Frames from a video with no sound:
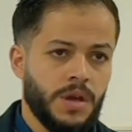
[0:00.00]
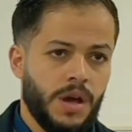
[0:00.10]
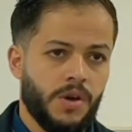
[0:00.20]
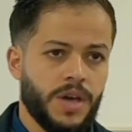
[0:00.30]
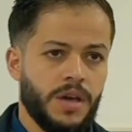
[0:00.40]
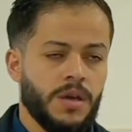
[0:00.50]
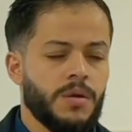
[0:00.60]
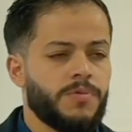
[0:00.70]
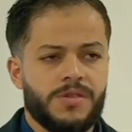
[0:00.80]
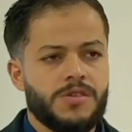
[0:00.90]
Okay?
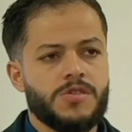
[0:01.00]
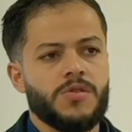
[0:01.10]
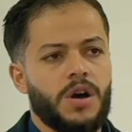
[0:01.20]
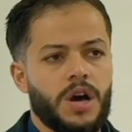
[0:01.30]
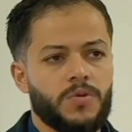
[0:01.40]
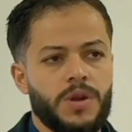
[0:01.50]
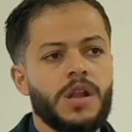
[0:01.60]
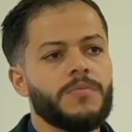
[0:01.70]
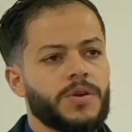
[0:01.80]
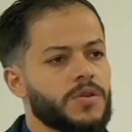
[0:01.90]
But this is not a rule,
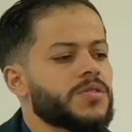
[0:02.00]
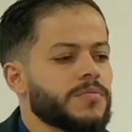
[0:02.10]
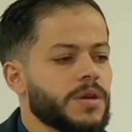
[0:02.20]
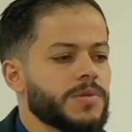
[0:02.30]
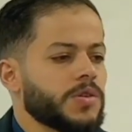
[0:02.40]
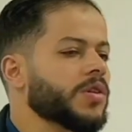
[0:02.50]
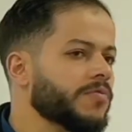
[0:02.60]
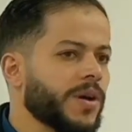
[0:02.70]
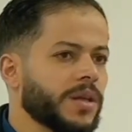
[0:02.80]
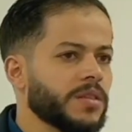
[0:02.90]
because sometimes you could
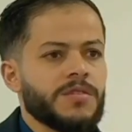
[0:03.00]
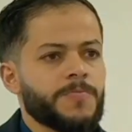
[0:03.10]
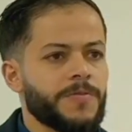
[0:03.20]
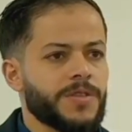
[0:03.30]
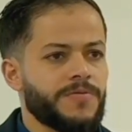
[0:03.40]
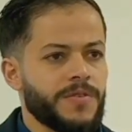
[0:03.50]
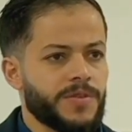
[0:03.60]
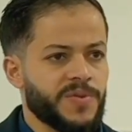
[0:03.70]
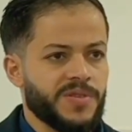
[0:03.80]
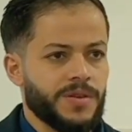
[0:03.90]
find it's
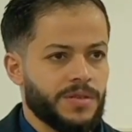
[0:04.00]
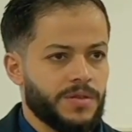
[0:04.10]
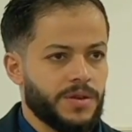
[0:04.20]
50-50%.